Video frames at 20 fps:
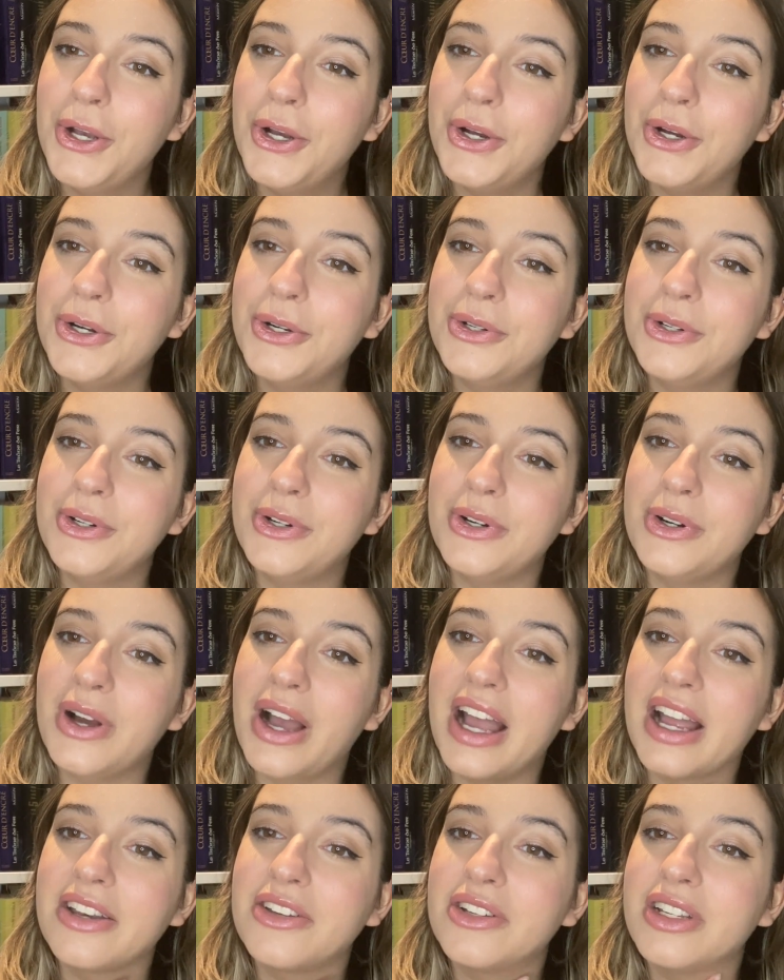who
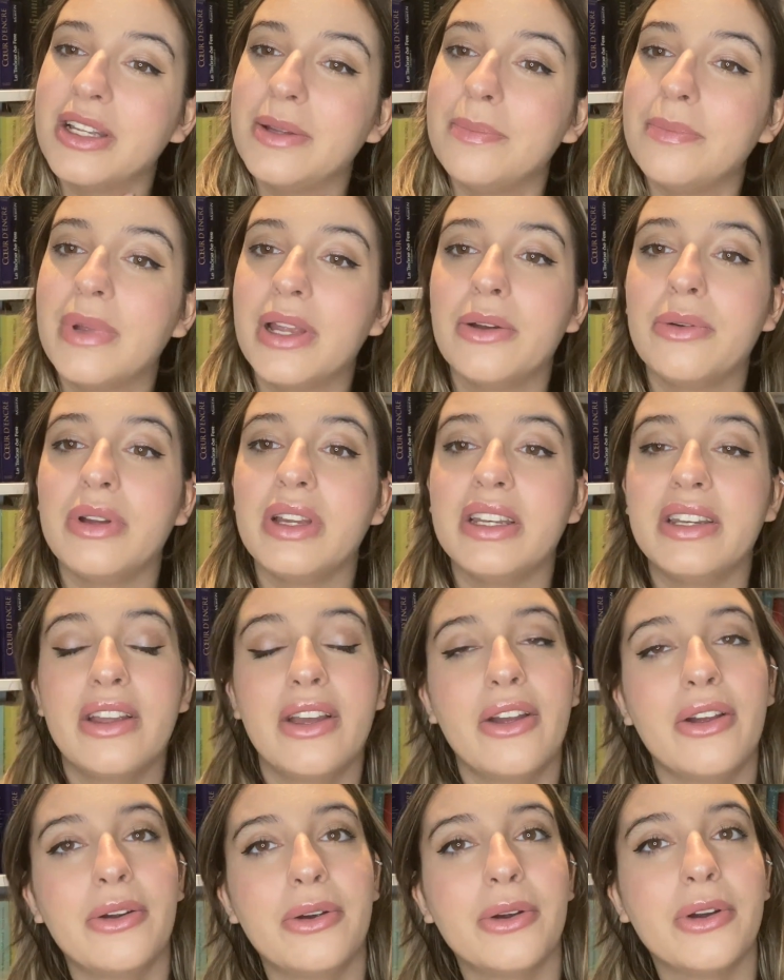actually married
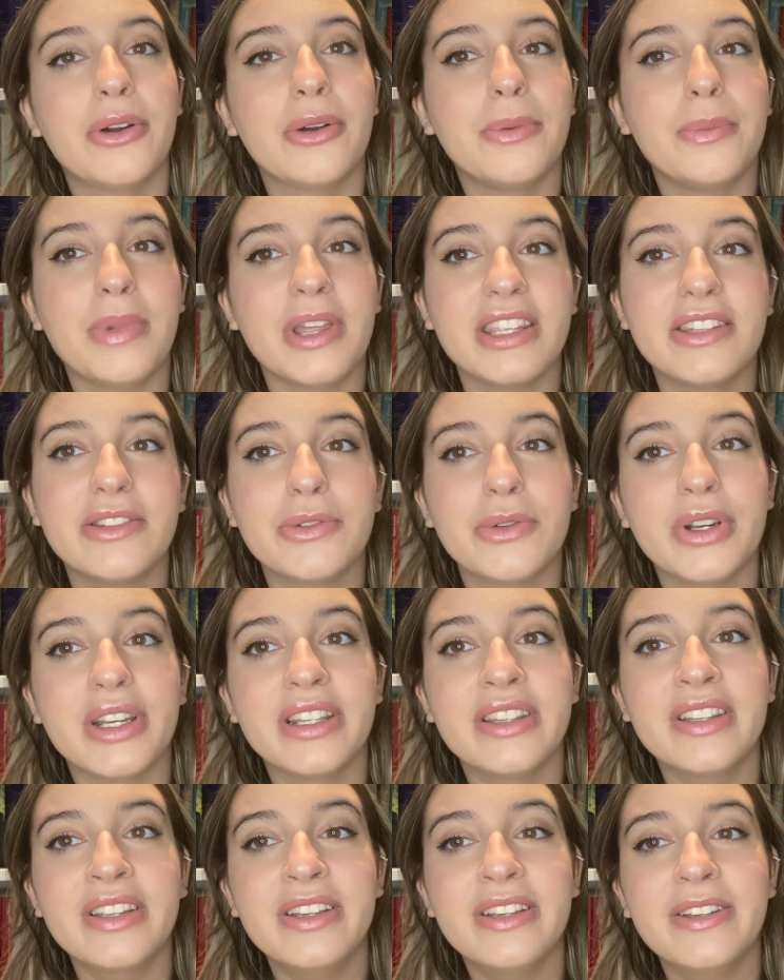her best
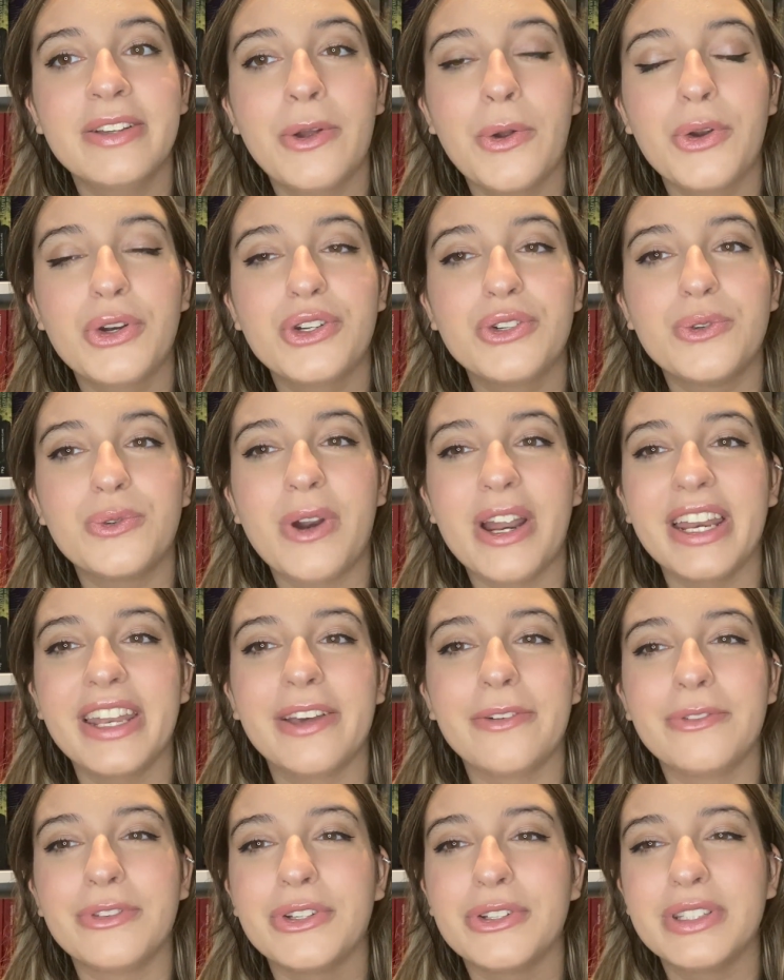friend right
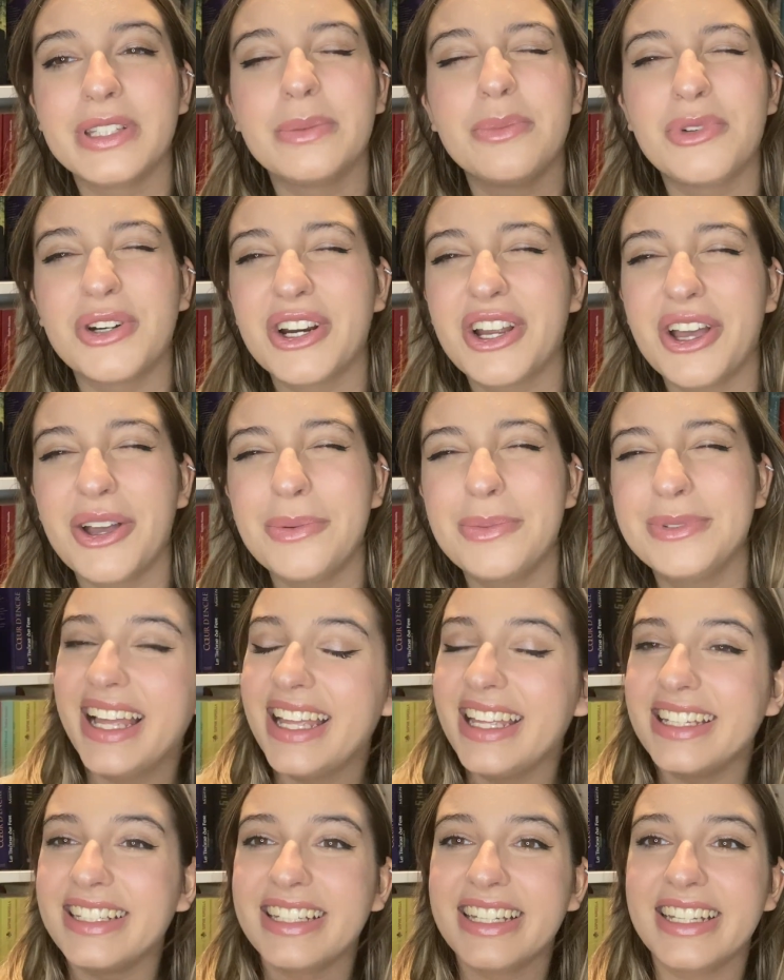after they broke up,
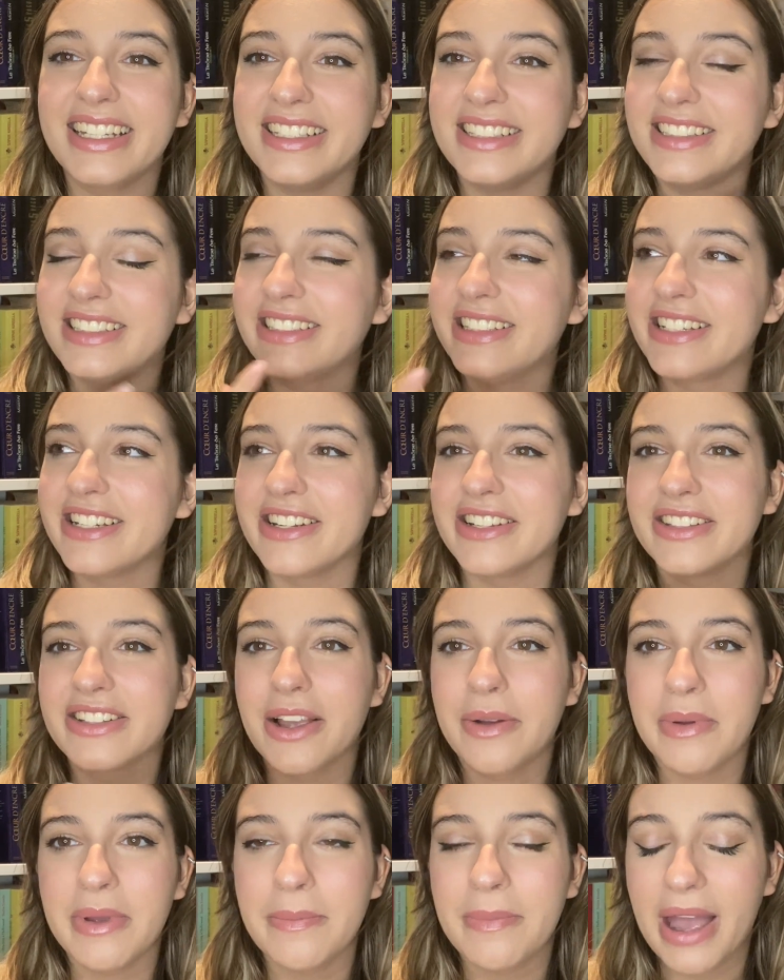and he's just
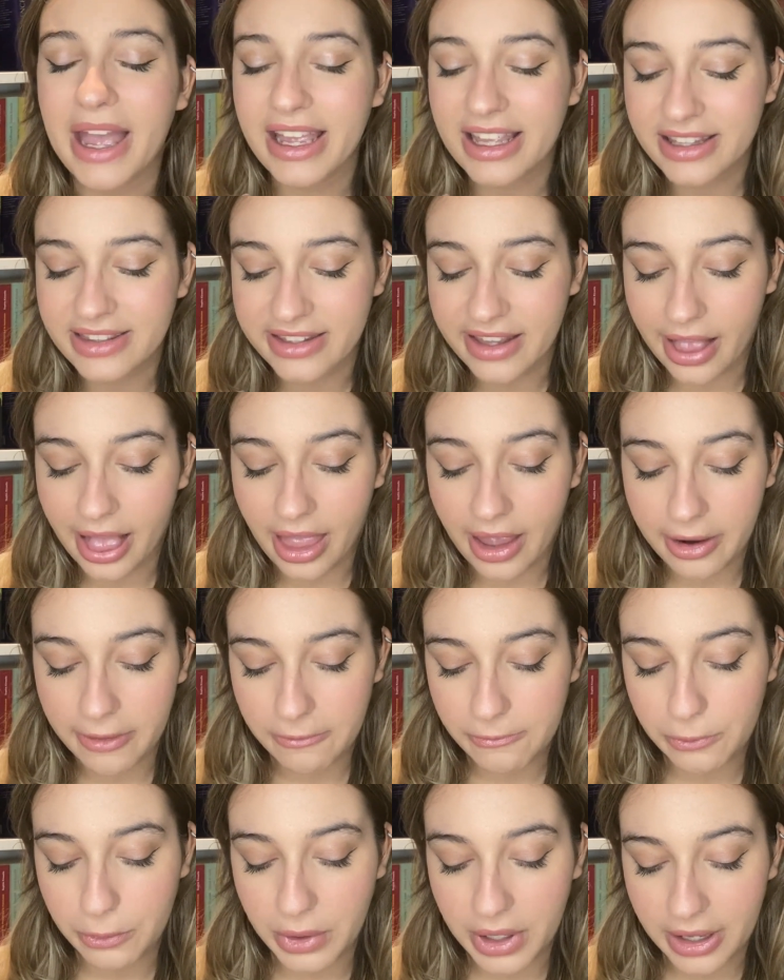coming back in their life
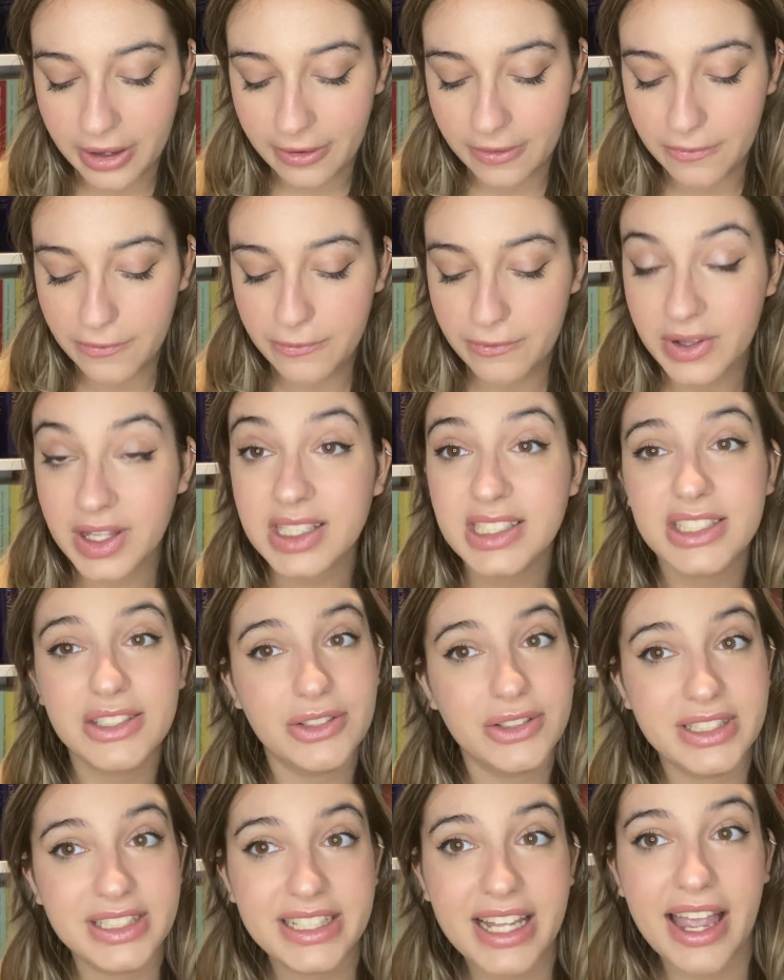with things to
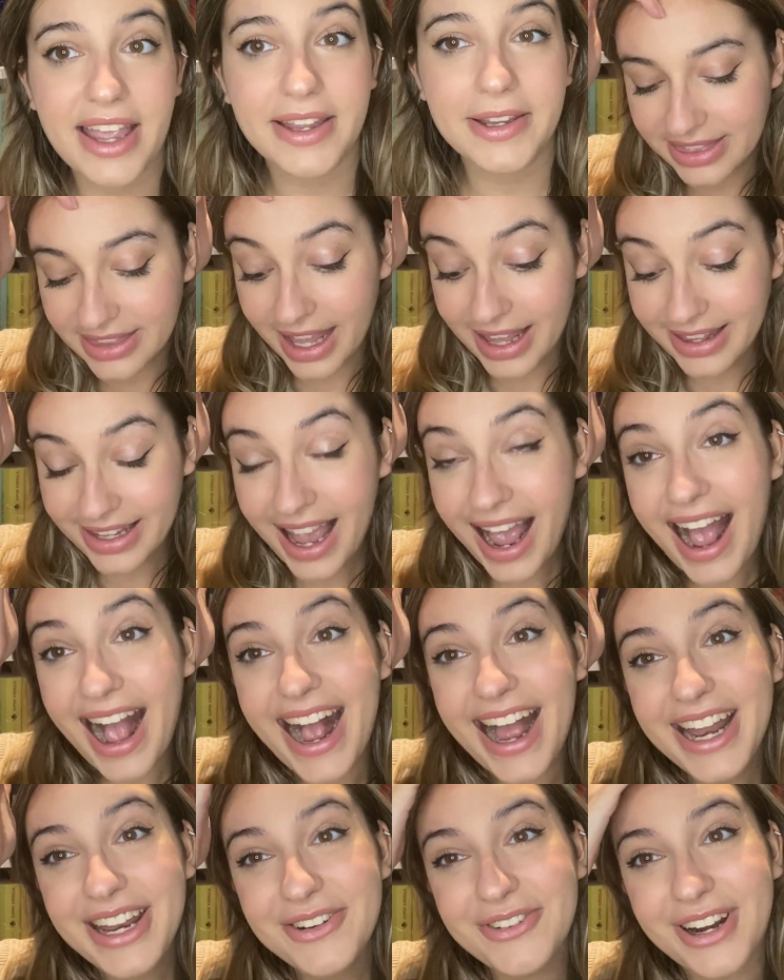say. Then
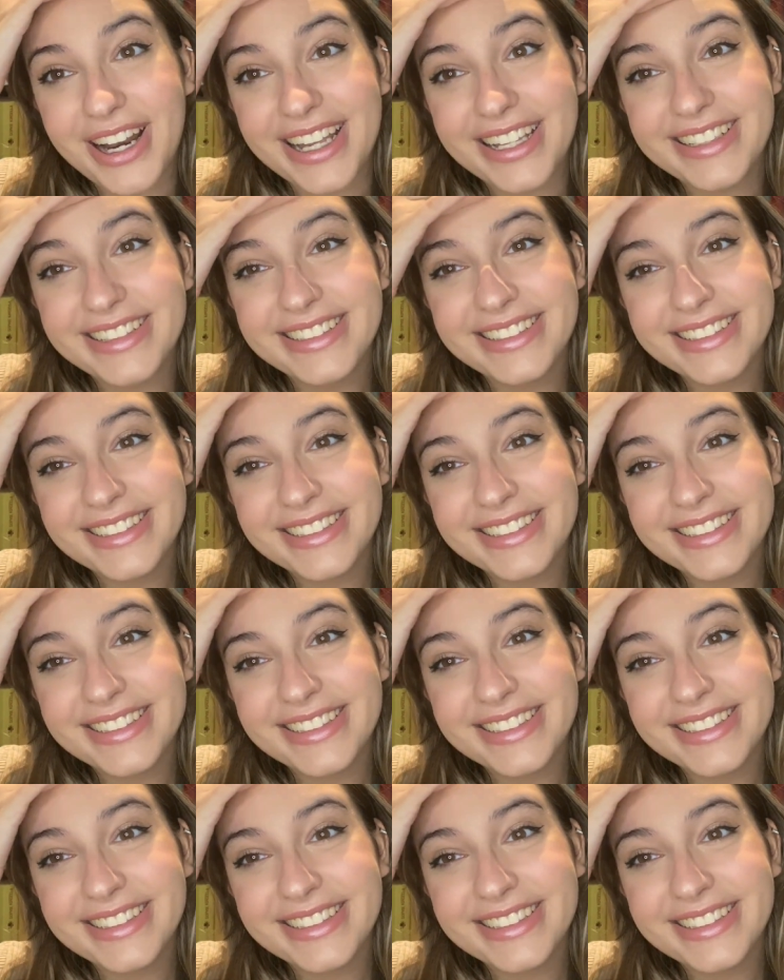I read